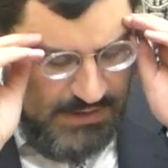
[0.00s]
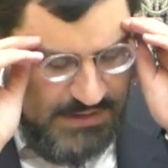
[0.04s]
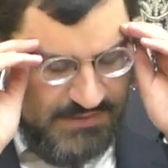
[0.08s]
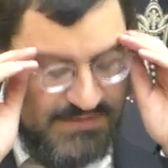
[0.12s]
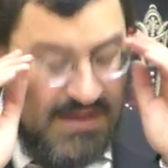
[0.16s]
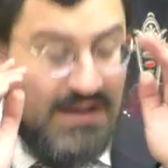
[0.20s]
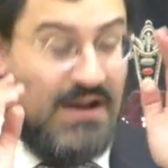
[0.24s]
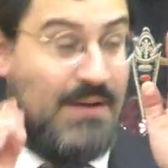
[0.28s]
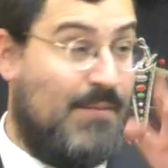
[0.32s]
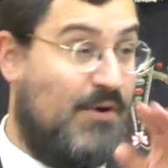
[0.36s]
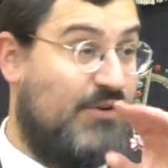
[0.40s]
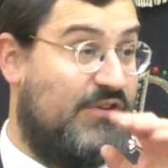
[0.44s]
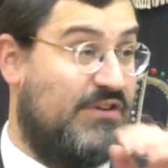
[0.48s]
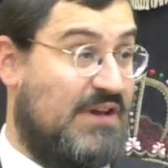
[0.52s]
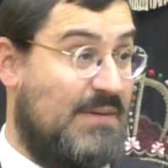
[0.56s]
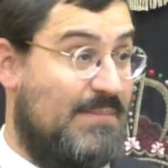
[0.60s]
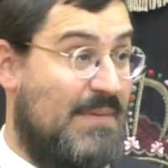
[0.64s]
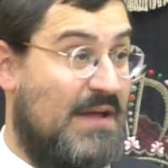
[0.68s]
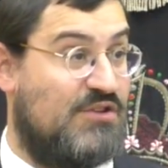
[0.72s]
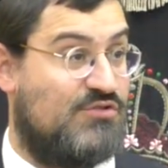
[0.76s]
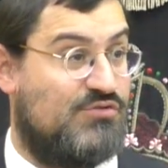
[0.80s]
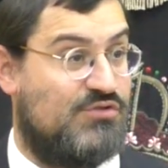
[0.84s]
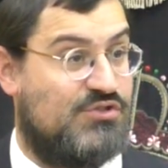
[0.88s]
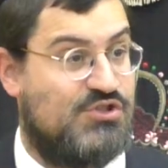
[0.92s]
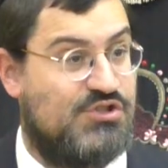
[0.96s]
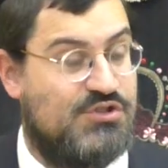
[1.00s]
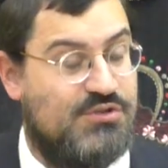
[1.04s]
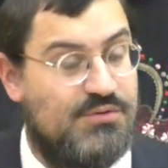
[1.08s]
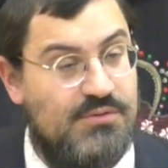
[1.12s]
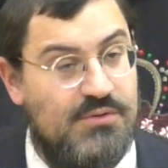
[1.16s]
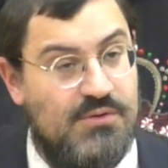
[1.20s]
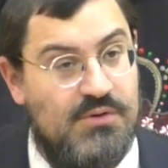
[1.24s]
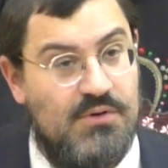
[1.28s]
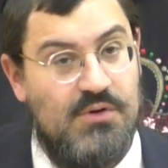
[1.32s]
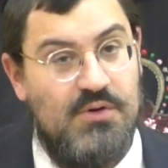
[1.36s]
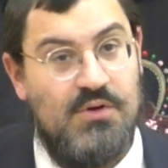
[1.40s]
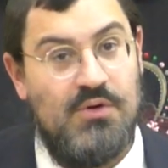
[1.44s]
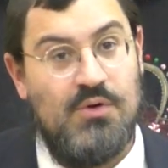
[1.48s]
Tell you a Modika Medrash,
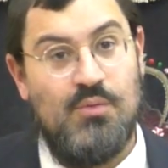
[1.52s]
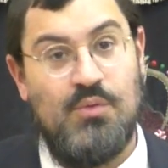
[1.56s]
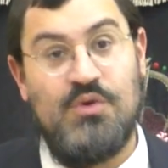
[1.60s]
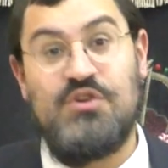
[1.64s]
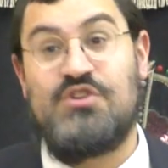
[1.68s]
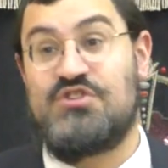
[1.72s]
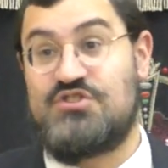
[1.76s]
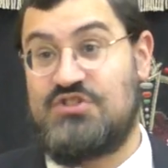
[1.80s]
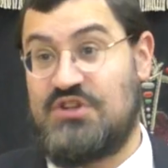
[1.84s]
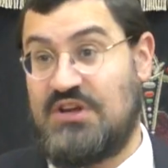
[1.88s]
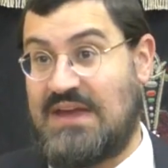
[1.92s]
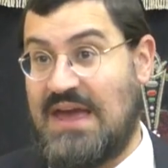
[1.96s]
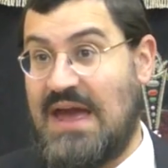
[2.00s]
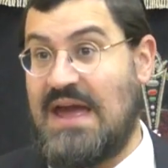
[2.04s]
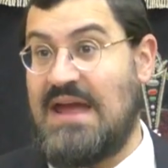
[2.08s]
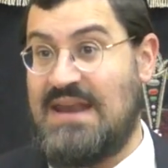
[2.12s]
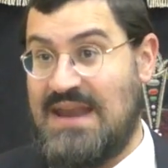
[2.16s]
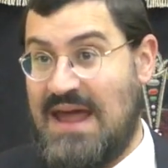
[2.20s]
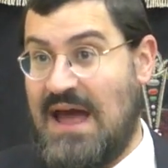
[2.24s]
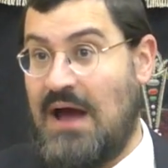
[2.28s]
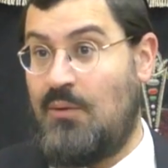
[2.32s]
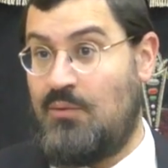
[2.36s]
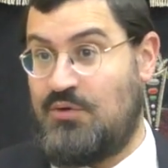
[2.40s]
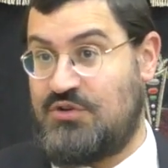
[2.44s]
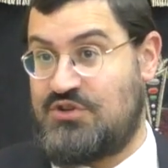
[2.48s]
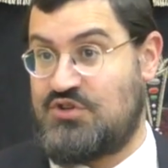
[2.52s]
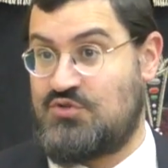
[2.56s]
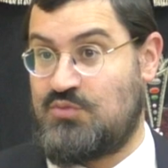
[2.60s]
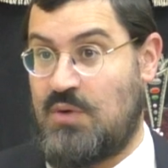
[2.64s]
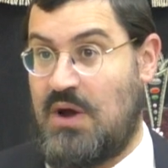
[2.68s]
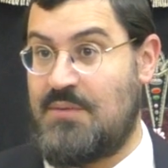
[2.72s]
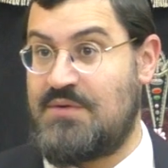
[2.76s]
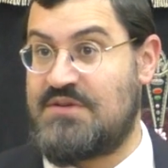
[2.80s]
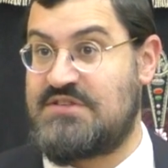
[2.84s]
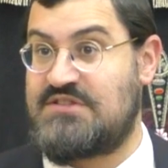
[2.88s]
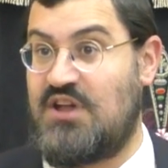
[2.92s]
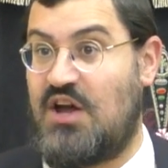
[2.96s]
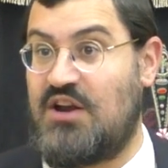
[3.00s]
which is Negeh now, which is
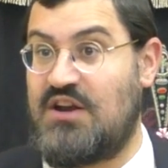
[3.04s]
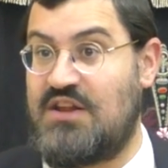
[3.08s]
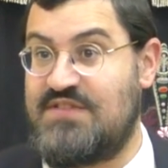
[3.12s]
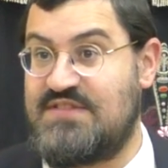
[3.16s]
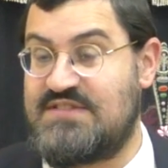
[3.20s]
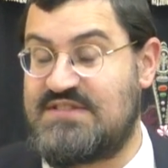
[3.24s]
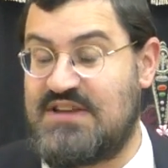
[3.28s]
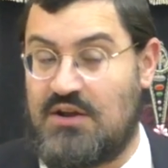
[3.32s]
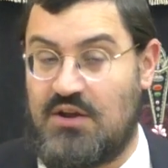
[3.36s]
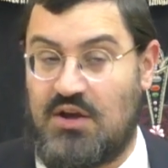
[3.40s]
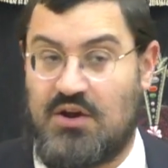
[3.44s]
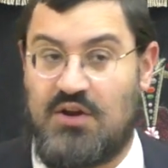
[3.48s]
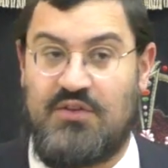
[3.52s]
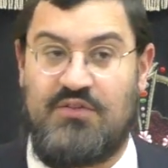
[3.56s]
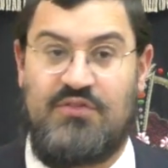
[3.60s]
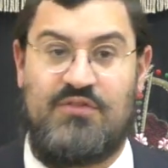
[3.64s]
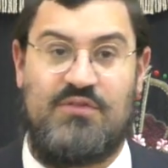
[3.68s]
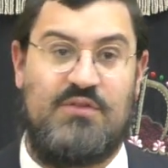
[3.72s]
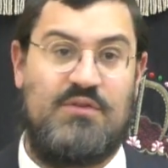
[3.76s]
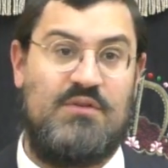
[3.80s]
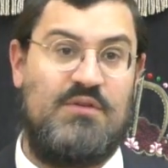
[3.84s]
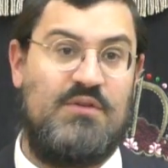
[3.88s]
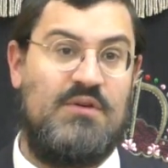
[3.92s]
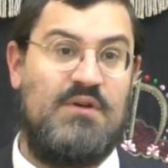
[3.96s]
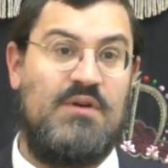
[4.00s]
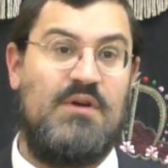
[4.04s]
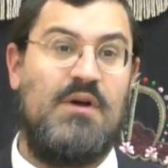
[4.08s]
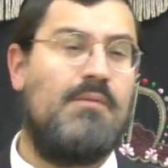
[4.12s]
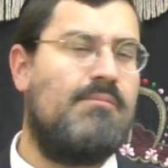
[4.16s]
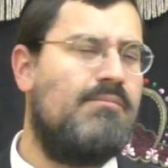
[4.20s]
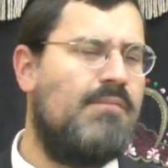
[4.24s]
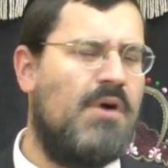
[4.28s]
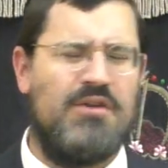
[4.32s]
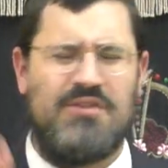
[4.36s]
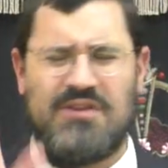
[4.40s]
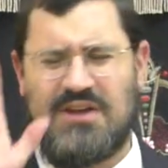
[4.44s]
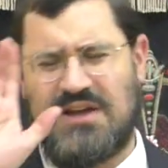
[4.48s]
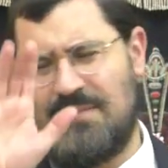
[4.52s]
why we're starting these halachas.
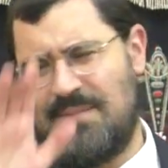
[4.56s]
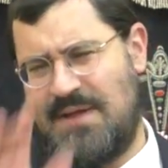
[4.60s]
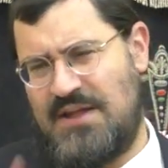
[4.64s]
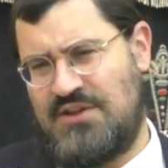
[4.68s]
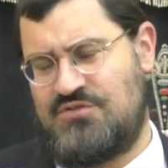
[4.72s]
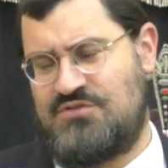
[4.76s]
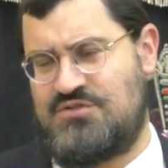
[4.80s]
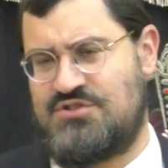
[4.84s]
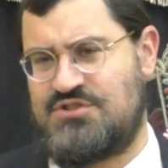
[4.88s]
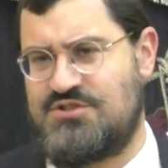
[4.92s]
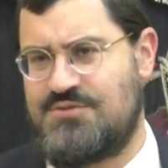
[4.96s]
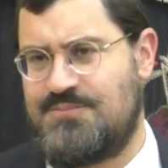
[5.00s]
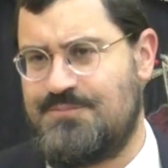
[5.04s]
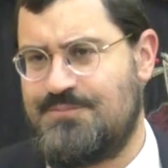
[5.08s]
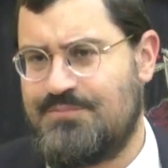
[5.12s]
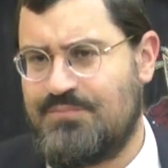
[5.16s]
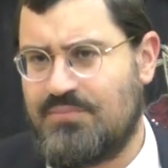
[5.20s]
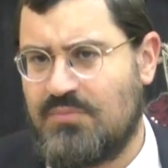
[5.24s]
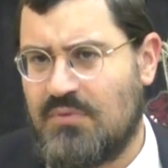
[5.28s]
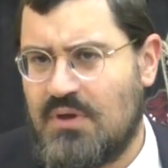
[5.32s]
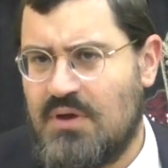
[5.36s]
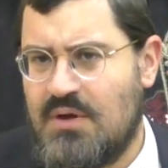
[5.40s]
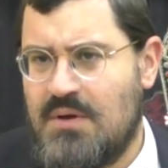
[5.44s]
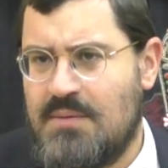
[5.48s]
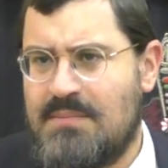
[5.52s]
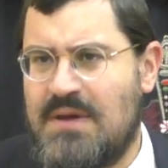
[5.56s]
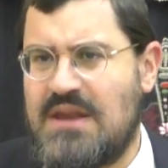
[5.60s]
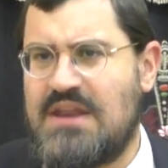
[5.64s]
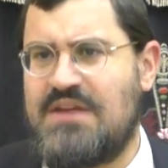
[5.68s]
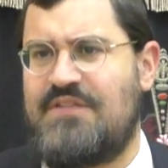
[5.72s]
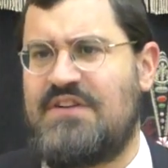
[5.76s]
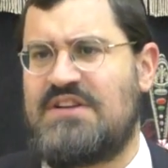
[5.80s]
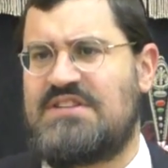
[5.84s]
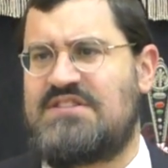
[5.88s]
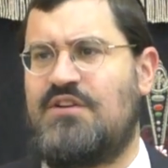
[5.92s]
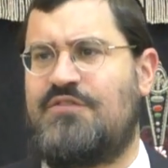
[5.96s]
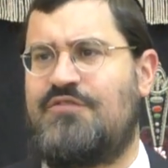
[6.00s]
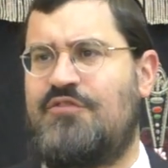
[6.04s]
Modika Medrash. Many
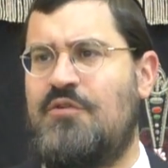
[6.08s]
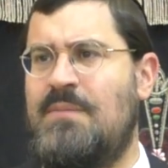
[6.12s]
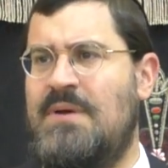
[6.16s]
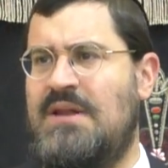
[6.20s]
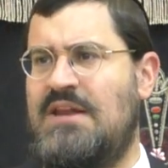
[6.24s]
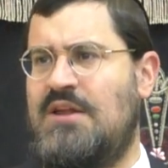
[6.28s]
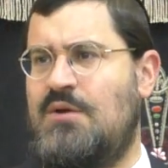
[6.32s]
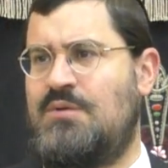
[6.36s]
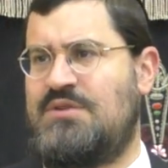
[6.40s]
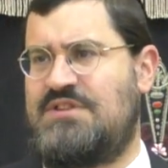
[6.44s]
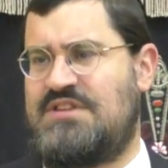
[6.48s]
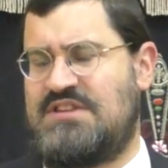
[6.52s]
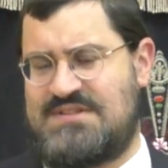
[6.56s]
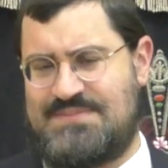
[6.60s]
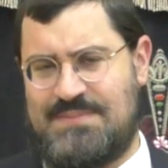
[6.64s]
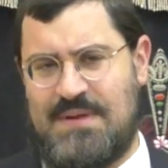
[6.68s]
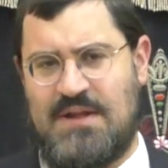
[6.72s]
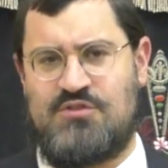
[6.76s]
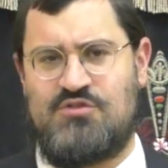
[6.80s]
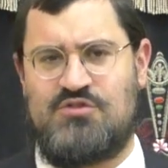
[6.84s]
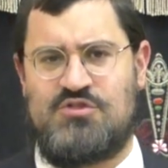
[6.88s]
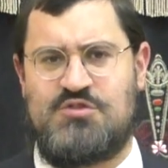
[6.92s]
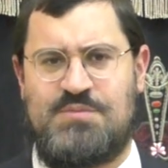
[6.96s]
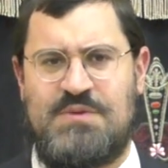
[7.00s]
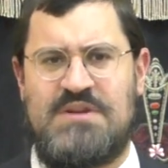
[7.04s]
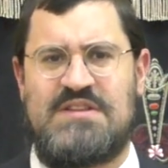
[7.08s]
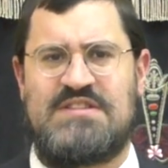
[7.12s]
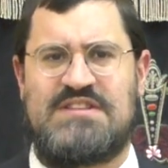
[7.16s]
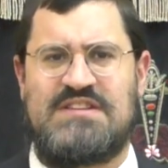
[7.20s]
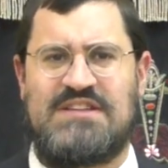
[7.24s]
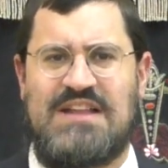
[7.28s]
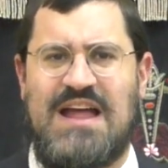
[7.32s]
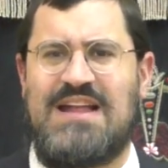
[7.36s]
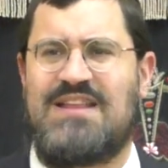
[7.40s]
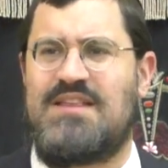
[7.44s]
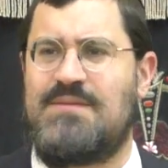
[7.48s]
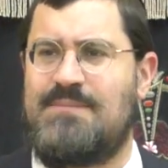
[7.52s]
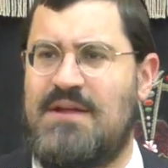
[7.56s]
of us are familiar with this Medrash, but it's
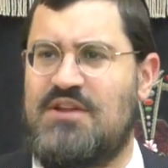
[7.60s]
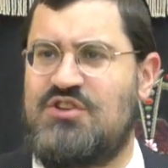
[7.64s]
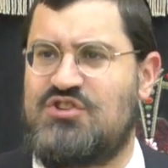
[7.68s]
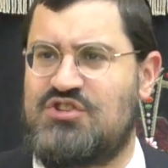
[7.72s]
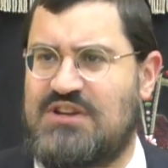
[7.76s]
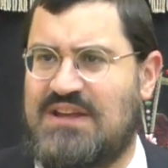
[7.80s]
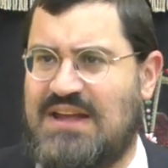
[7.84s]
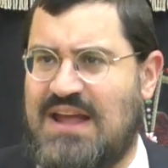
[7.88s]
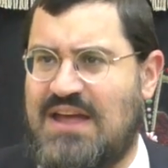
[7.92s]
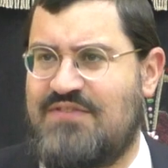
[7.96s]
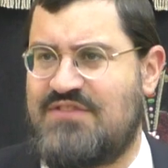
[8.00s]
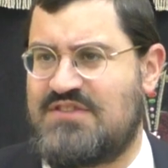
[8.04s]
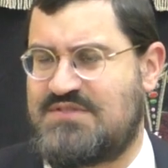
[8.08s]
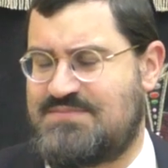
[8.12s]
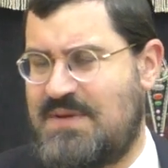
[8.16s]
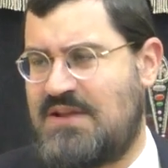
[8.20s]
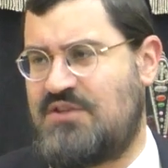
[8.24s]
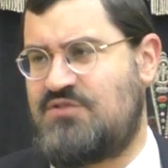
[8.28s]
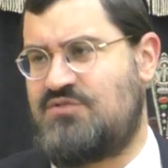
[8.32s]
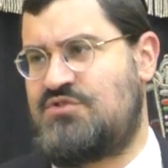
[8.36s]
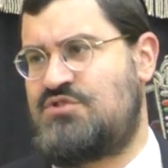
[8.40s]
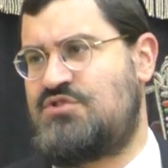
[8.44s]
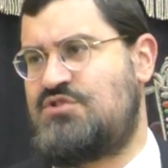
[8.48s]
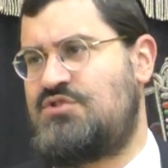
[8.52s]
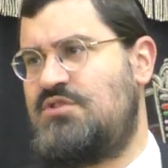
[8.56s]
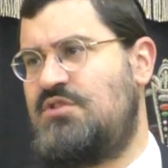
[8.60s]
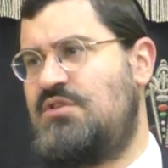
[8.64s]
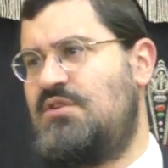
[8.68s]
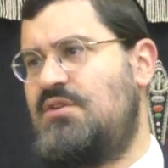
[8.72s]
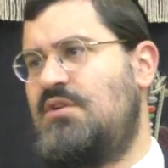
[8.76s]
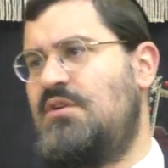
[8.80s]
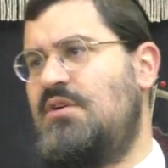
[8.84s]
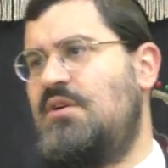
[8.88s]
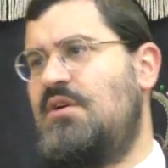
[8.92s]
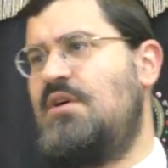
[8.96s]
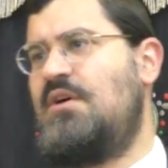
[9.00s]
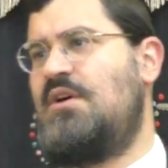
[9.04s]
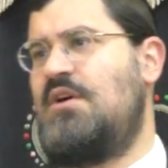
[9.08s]
kedai to mention again this Medrash.
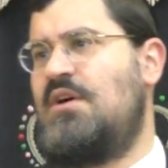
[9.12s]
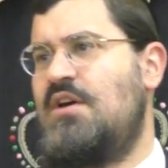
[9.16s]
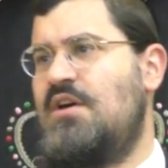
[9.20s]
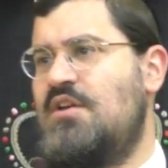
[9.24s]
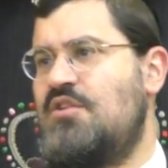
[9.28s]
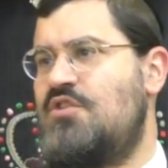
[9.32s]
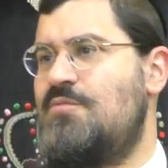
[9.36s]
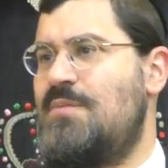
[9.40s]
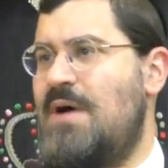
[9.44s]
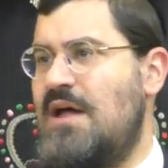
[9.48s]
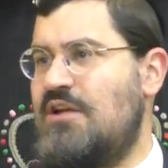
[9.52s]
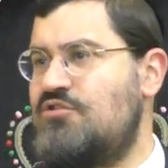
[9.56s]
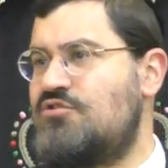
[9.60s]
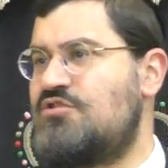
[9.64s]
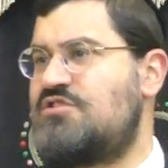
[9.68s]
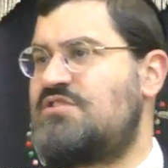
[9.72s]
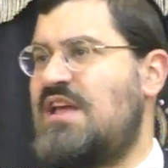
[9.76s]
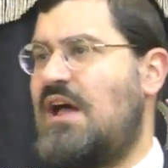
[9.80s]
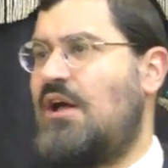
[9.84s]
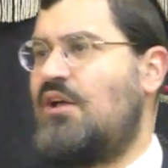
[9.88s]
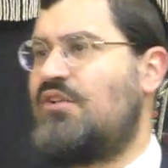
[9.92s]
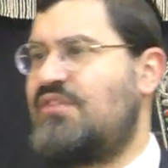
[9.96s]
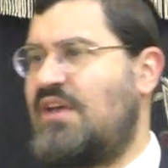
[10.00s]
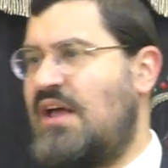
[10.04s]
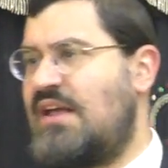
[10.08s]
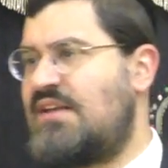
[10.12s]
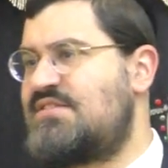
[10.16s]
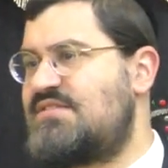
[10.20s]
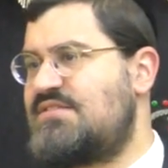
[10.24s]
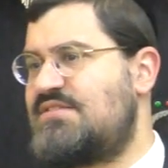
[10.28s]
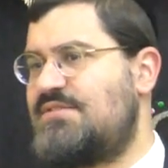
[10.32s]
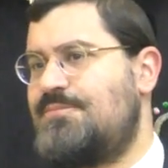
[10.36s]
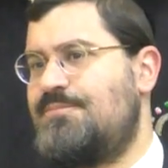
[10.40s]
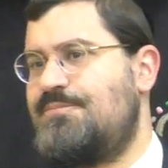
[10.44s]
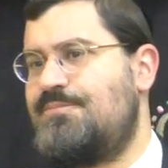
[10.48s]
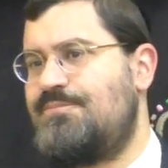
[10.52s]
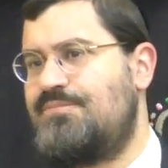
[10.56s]
The Medrash tells us